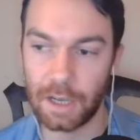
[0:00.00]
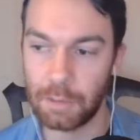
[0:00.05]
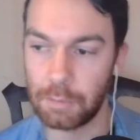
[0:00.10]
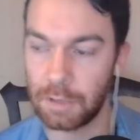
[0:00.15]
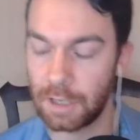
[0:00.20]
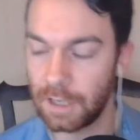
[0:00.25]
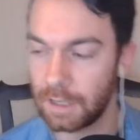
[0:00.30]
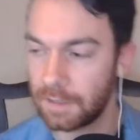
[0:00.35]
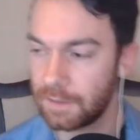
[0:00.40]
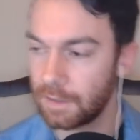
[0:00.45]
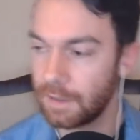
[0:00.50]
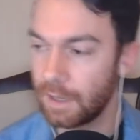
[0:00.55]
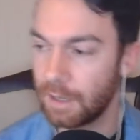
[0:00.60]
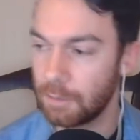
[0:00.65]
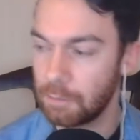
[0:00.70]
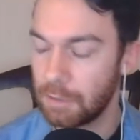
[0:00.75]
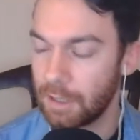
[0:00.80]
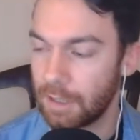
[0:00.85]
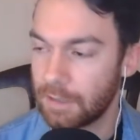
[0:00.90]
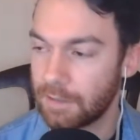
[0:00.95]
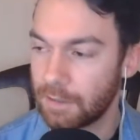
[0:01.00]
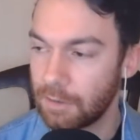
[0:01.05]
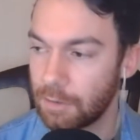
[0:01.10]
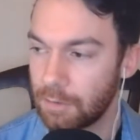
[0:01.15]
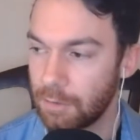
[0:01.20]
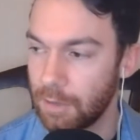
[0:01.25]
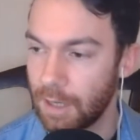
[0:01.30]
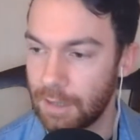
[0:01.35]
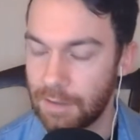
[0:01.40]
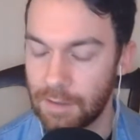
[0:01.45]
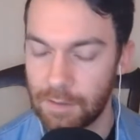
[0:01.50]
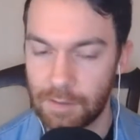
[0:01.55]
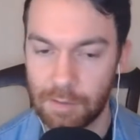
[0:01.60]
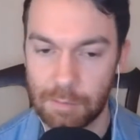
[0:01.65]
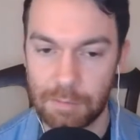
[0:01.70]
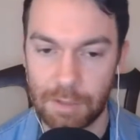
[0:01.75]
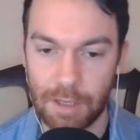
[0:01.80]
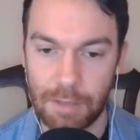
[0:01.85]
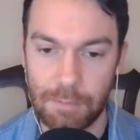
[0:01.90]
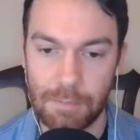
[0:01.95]
I would like to go to Athens
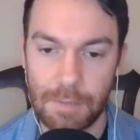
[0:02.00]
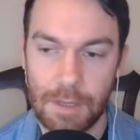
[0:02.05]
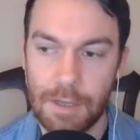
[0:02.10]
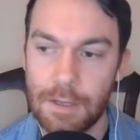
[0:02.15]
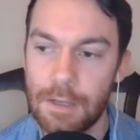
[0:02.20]
sometime.